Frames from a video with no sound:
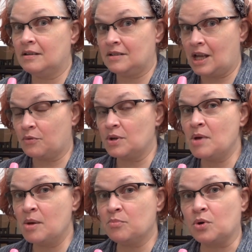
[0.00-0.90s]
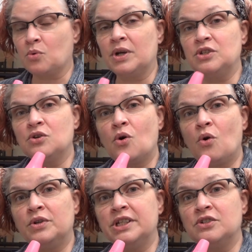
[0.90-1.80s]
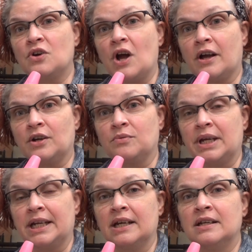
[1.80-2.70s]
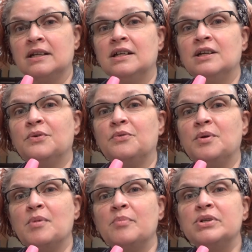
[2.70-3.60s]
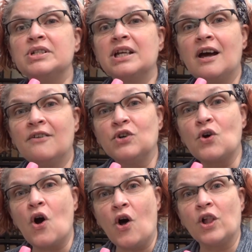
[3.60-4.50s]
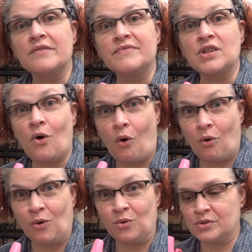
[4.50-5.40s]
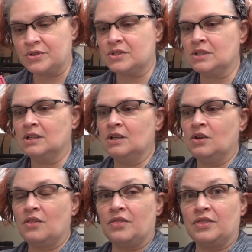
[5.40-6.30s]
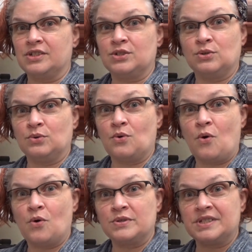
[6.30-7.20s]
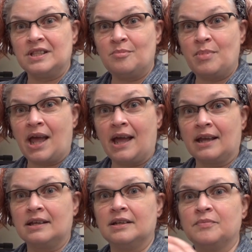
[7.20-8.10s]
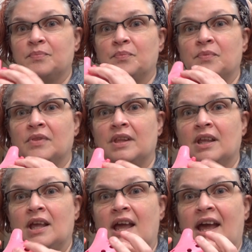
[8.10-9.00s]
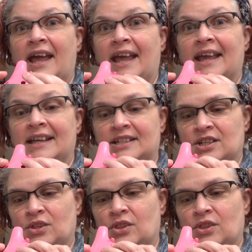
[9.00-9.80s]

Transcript: Now remember, when you're holding your ocarina, remember to cover all of the holes. The two holes in the back and